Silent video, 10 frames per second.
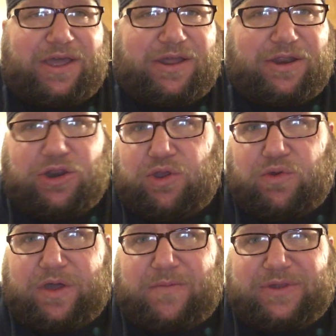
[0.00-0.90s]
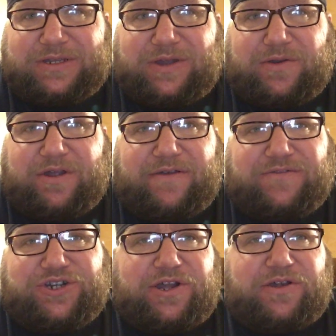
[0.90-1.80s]
a new episode of
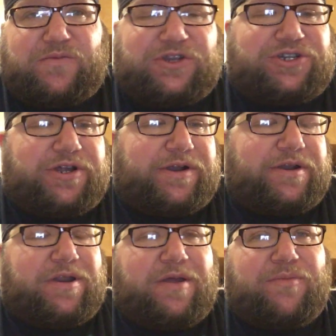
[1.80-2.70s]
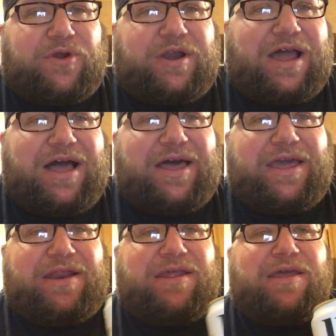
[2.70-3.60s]
Chugging with Chuck number
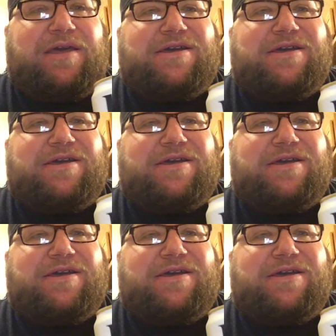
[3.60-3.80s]
9.